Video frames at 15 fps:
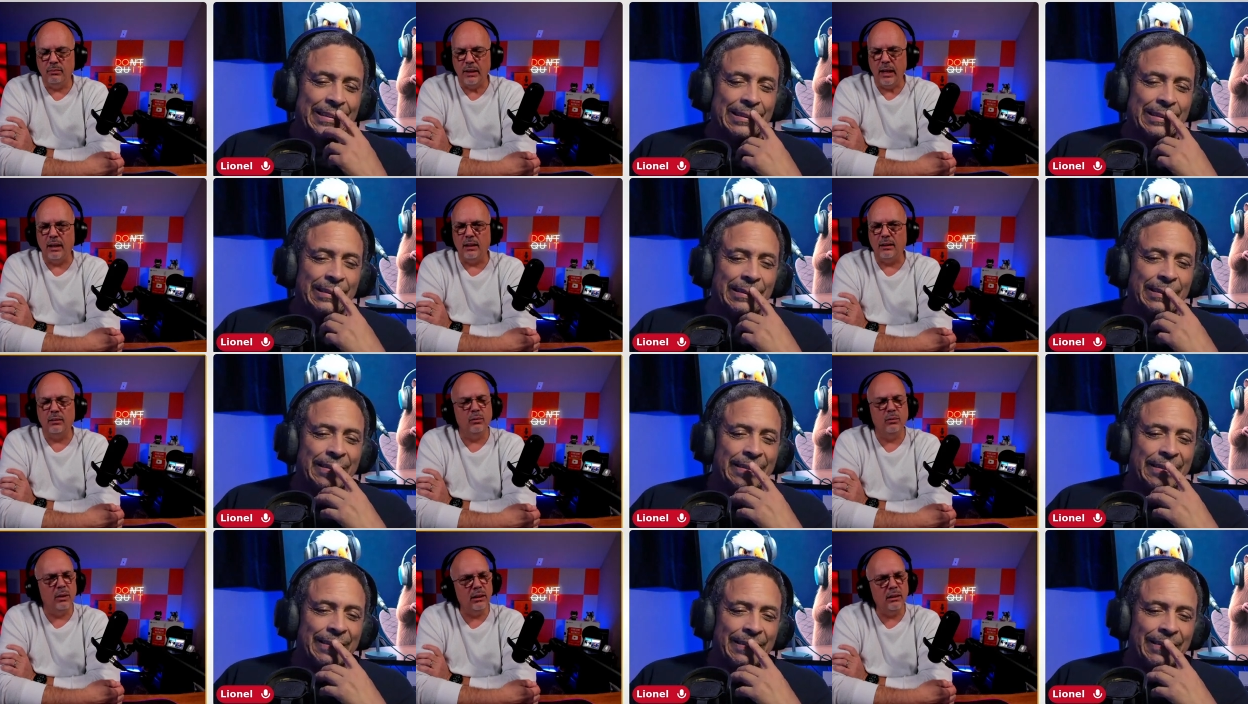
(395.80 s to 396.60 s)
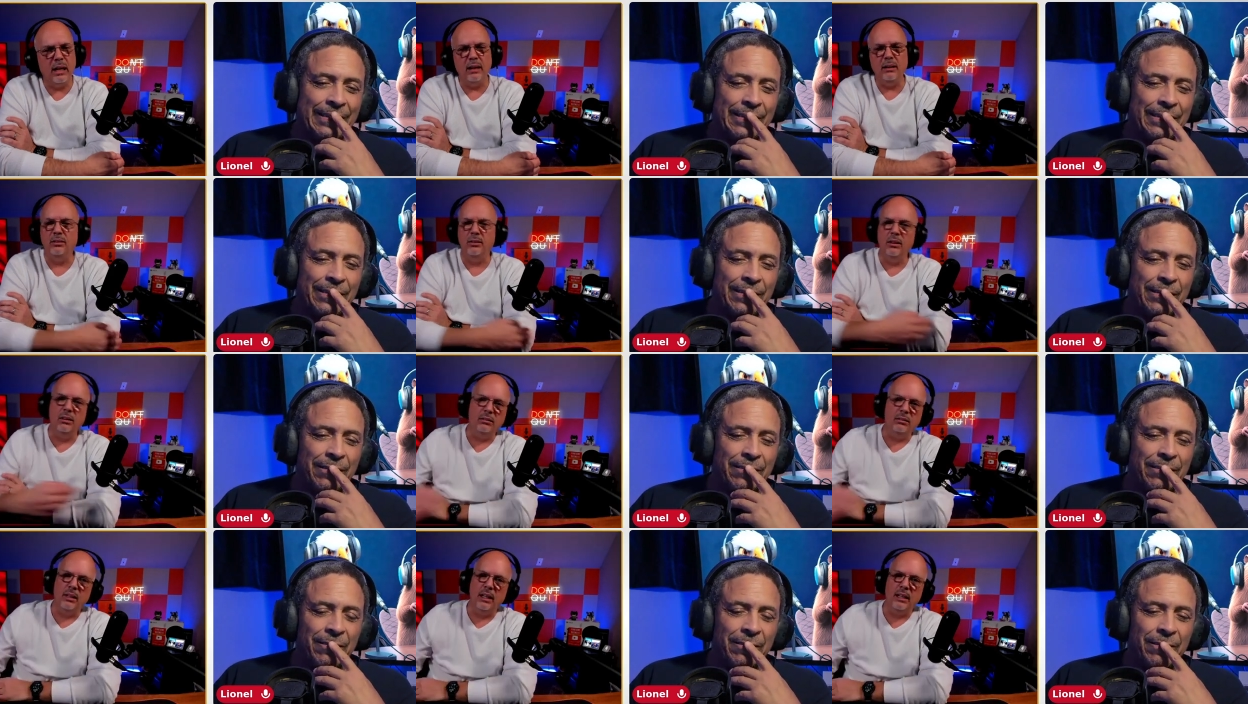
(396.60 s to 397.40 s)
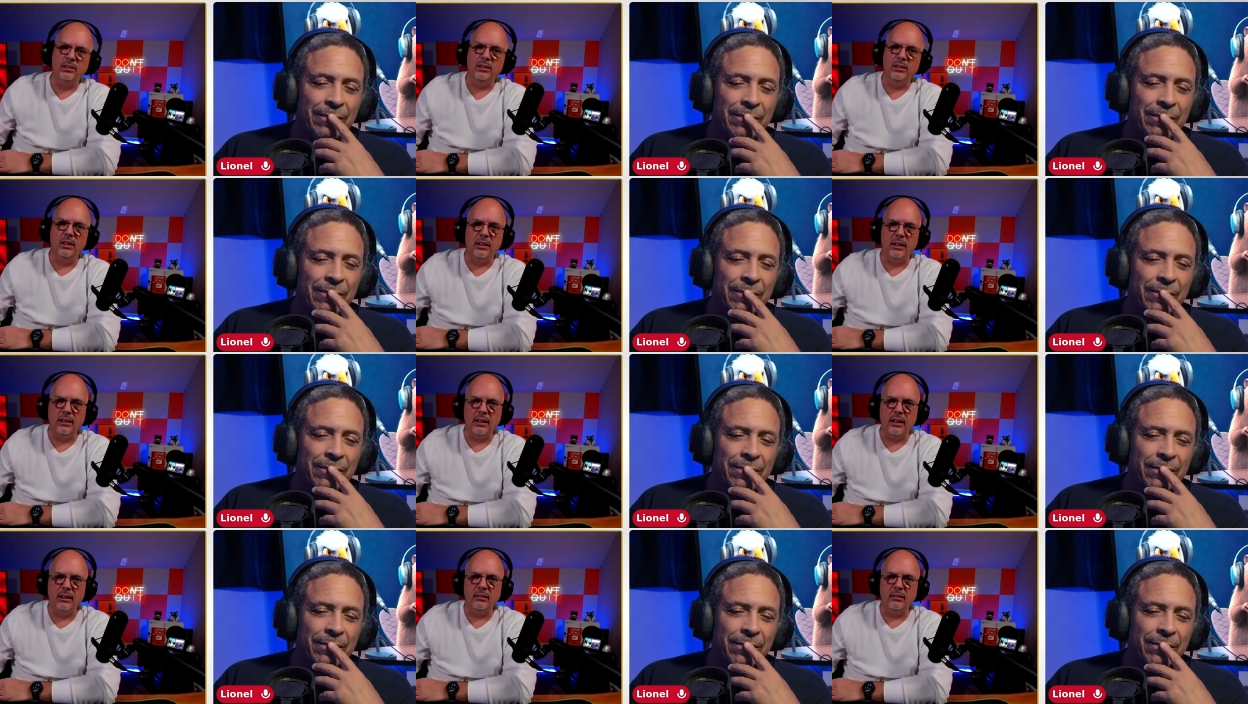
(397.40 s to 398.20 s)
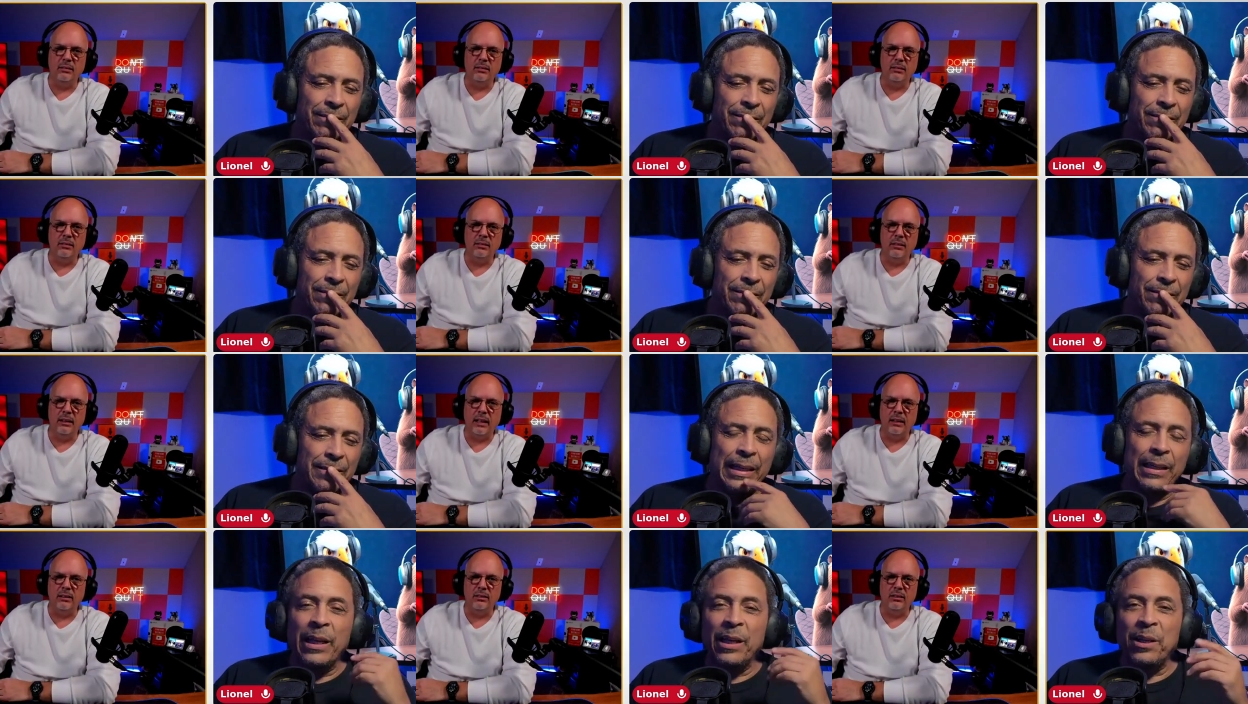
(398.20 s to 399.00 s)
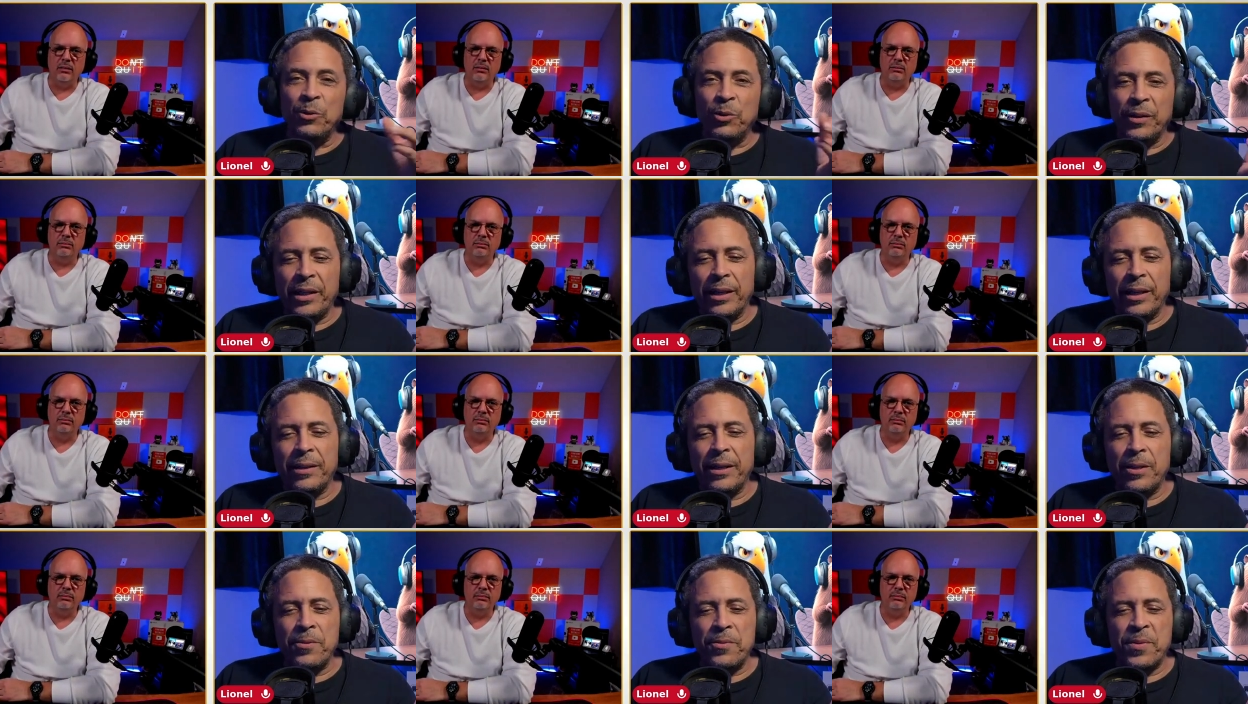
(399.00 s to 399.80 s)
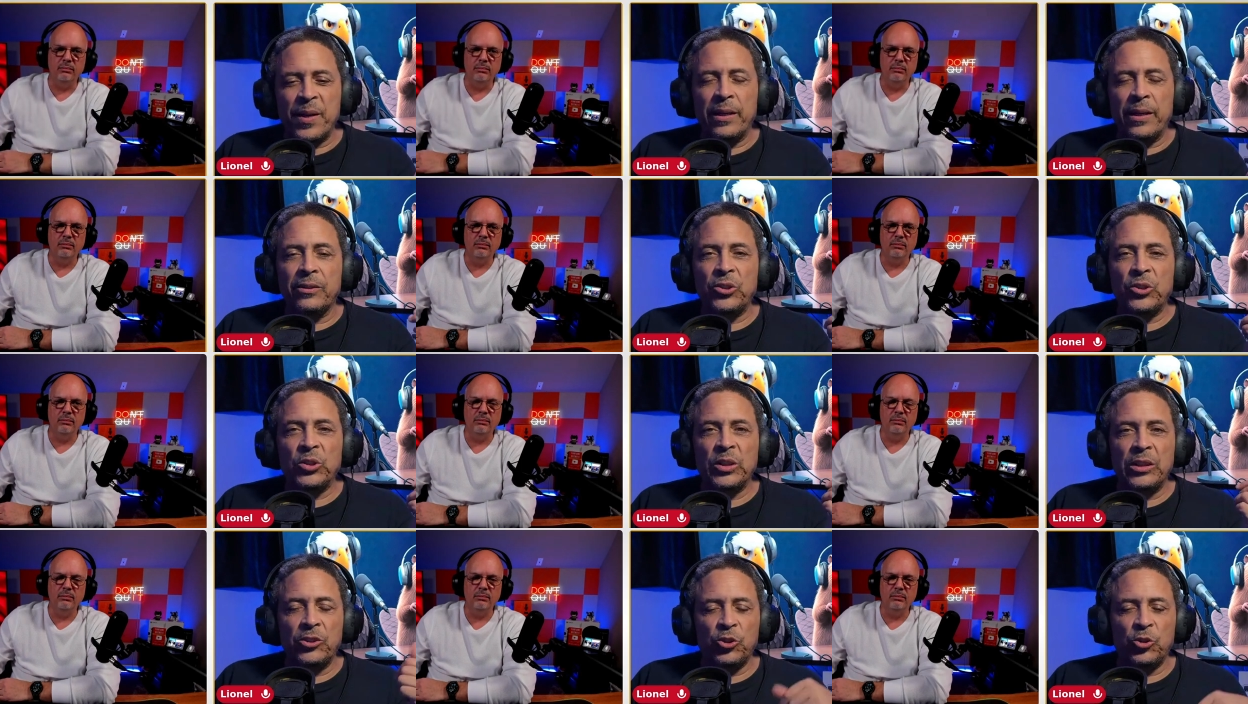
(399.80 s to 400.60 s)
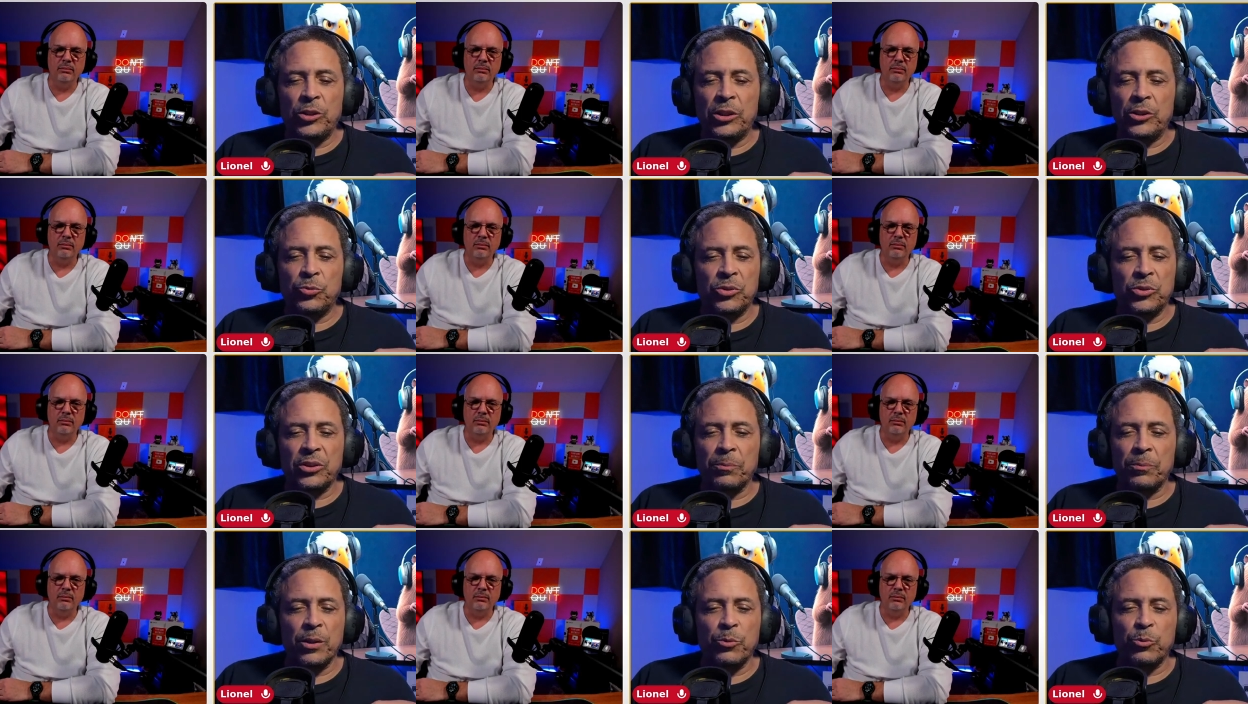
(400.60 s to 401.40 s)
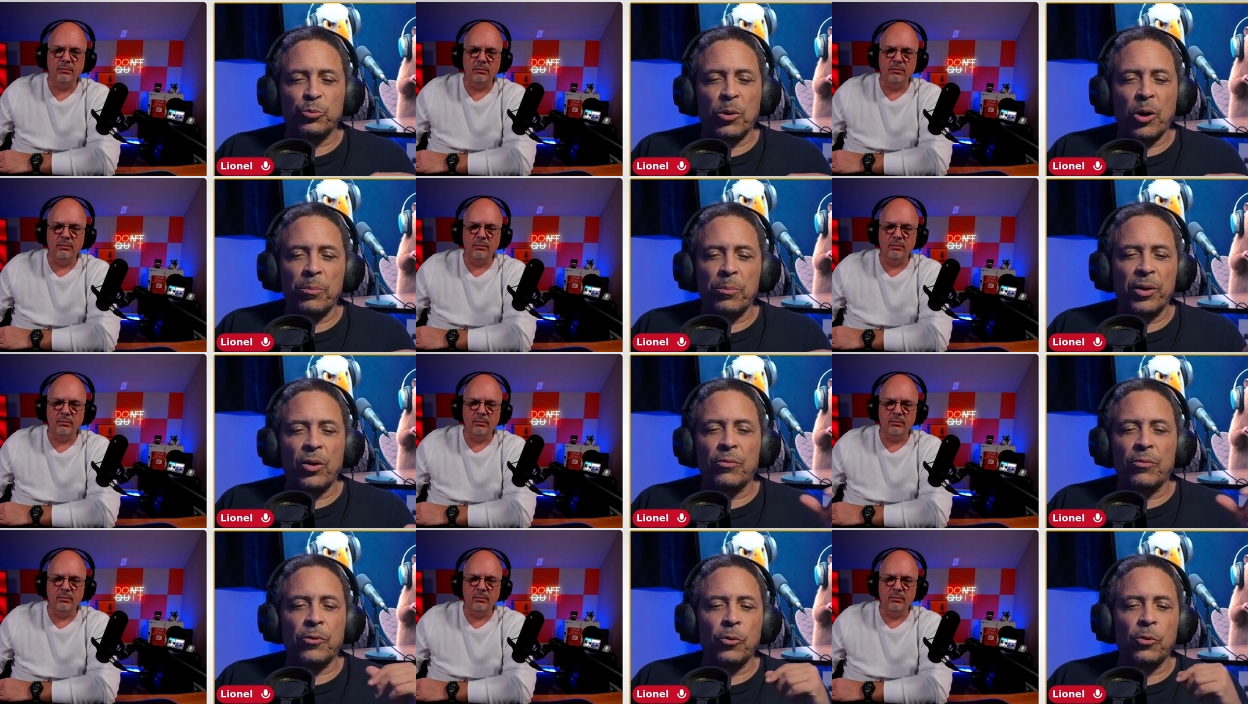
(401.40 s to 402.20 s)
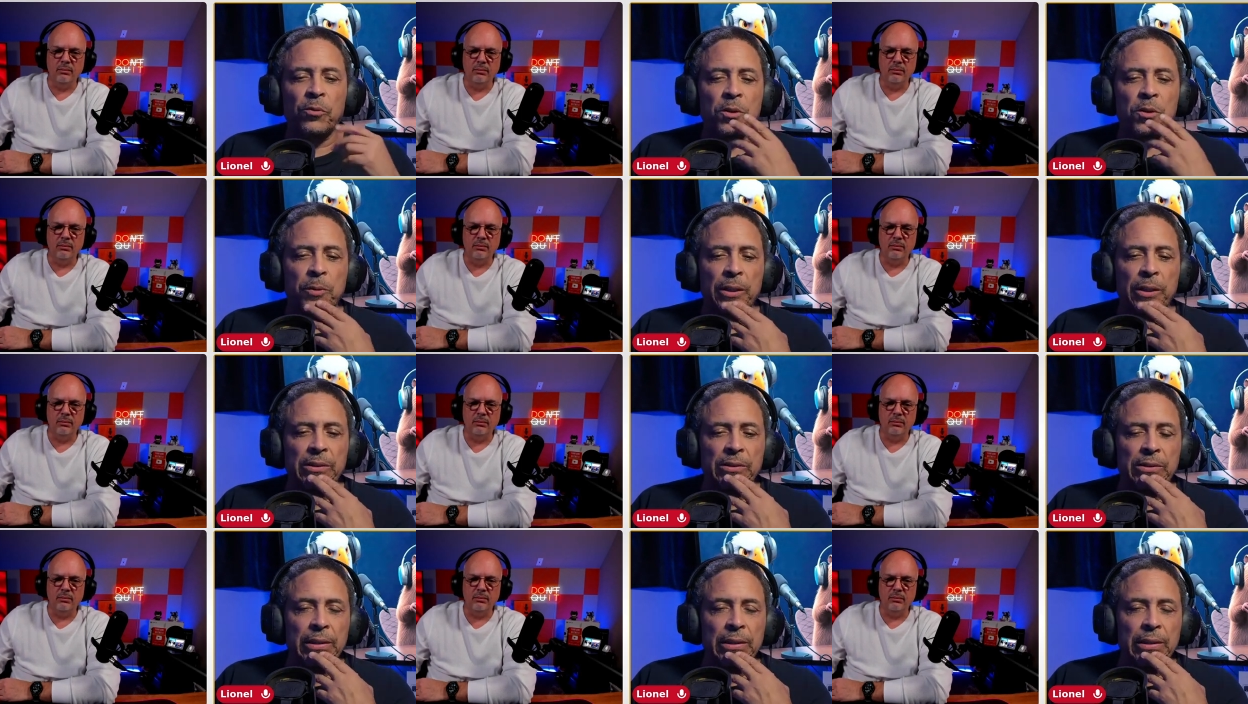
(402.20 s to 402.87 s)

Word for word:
Speaker 1: yeah, well, I
Speaker 2: don't know. I should look at that. And the other thing is, and this was something that was popping off all over the place.